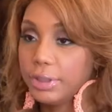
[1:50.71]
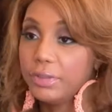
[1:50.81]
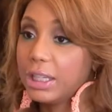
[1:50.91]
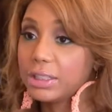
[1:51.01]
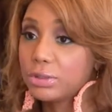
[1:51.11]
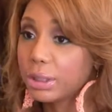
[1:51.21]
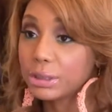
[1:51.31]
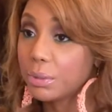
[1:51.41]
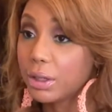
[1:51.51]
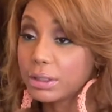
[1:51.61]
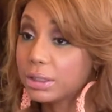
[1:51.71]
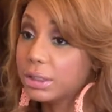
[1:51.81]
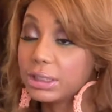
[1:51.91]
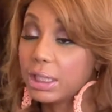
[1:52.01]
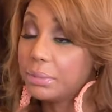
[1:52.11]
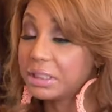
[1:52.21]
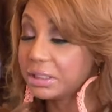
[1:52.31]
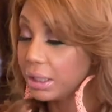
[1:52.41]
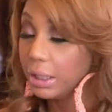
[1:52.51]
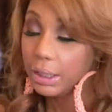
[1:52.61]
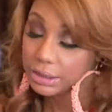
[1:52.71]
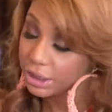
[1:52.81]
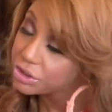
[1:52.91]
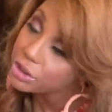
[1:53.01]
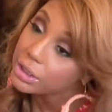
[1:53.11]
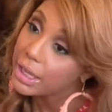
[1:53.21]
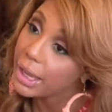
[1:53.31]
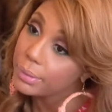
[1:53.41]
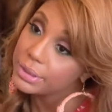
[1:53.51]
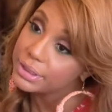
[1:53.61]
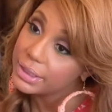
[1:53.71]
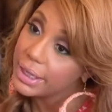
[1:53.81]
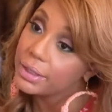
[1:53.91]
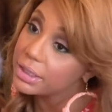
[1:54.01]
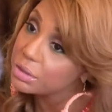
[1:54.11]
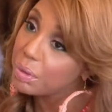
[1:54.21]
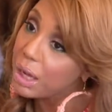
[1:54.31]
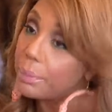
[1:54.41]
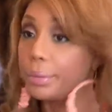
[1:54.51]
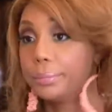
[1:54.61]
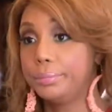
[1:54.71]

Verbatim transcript: If you got stretch marks and your stomach is touching your leg when you sit down, that's a problem.